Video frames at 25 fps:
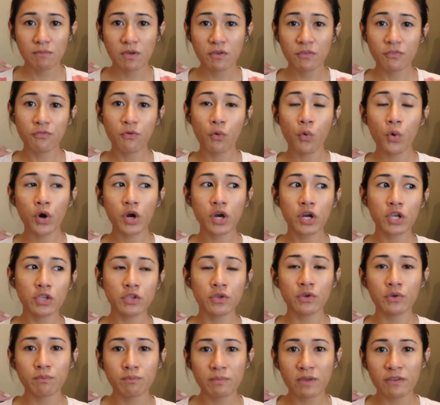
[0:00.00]
before
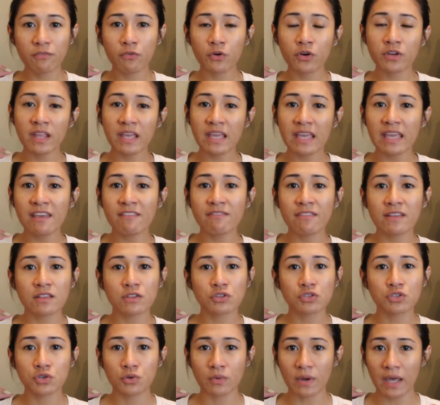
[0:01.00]
they
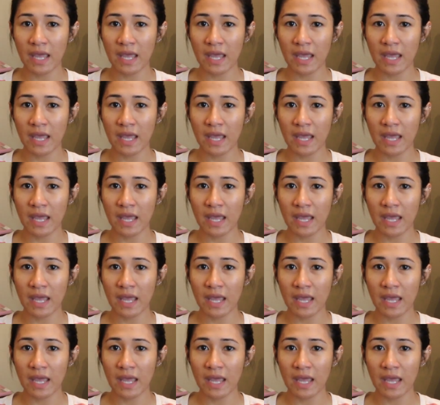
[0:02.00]
even do